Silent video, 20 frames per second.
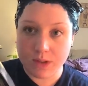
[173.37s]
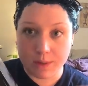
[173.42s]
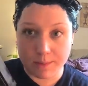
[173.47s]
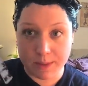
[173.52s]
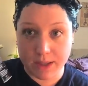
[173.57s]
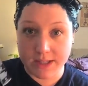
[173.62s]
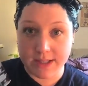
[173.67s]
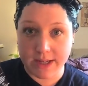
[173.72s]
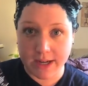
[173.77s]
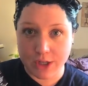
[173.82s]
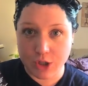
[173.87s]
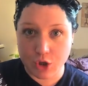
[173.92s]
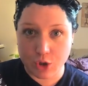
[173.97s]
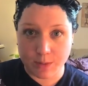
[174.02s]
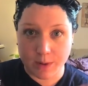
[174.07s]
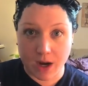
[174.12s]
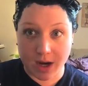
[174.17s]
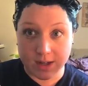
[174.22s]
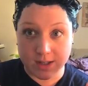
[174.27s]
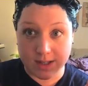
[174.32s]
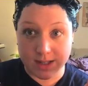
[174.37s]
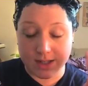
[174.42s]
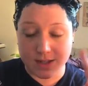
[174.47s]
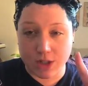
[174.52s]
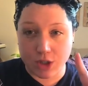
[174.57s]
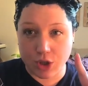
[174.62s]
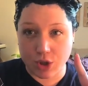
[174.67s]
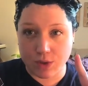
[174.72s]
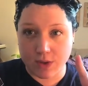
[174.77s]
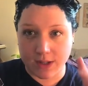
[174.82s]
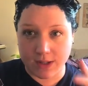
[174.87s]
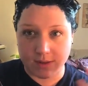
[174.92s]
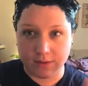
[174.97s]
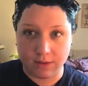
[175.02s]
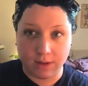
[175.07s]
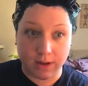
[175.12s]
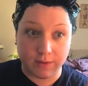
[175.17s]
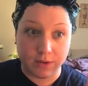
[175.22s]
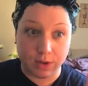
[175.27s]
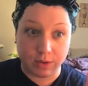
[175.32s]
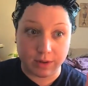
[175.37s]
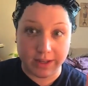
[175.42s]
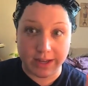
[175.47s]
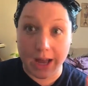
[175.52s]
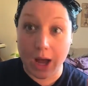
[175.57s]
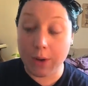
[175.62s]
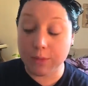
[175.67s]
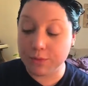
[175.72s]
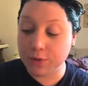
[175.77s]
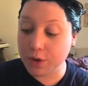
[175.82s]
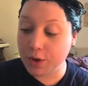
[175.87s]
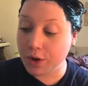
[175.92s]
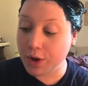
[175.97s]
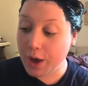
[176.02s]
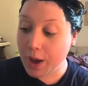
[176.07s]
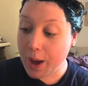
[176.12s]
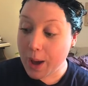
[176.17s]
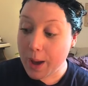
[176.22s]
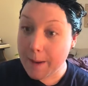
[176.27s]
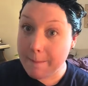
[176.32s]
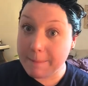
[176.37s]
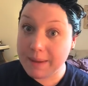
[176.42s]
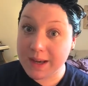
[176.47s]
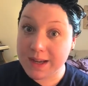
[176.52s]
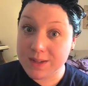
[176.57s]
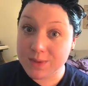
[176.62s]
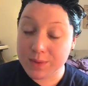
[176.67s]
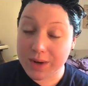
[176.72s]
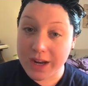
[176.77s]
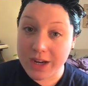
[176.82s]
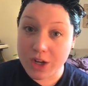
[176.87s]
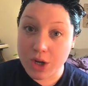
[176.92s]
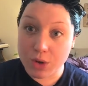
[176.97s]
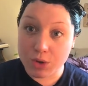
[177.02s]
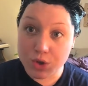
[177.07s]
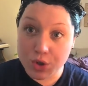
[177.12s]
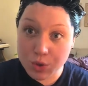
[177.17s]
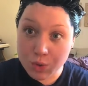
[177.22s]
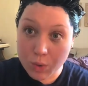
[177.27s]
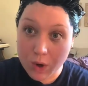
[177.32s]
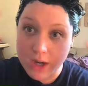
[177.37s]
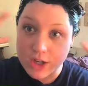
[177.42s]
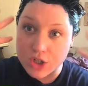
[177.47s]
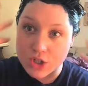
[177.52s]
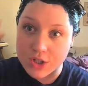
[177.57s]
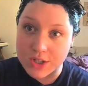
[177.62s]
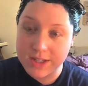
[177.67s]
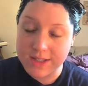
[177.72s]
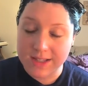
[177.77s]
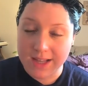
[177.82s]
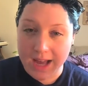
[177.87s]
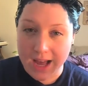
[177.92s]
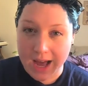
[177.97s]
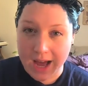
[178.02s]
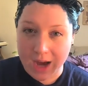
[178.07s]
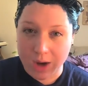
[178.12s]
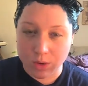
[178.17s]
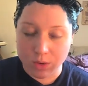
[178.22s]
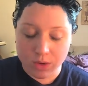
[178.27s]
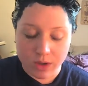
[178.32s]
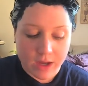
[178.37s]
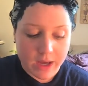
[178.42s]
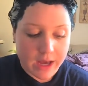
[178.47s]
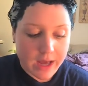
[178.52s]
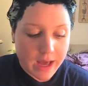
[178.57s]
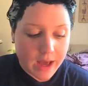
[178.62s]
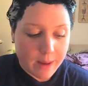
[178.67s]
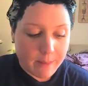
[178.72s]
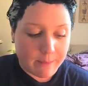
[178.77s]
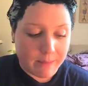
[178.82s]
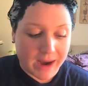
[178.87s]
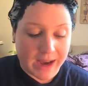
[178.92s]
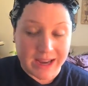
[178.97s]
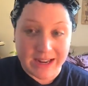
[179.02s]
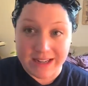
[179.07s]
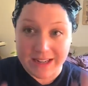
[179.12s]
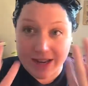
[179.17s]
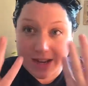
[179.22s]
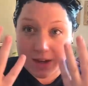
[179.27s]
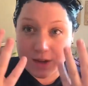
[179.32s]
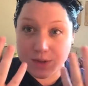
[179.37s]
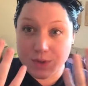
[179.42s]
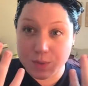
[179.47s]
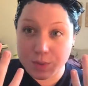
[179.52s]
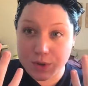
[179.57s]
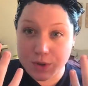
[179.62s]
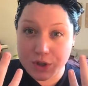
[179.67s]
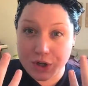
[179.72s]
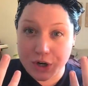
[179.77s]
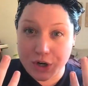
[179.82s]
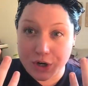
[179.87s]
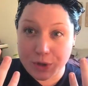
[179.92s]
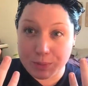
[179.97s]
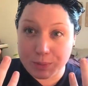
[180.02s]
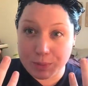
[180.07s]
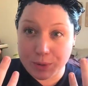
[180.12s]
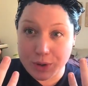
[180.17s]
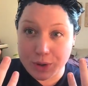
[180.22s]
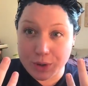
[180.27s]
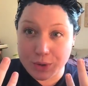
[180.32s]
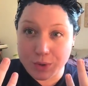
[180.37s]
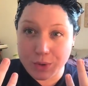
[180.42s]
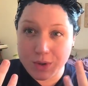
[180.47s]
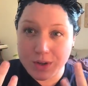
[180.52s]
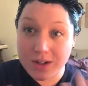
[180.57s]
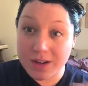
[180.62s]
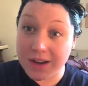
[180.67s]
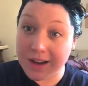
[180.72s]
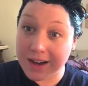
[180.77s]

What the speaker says: Because I got 2 boxes, the 2 sets of gloves are really helpful, because when I go to wash this out, my nails will turn blue.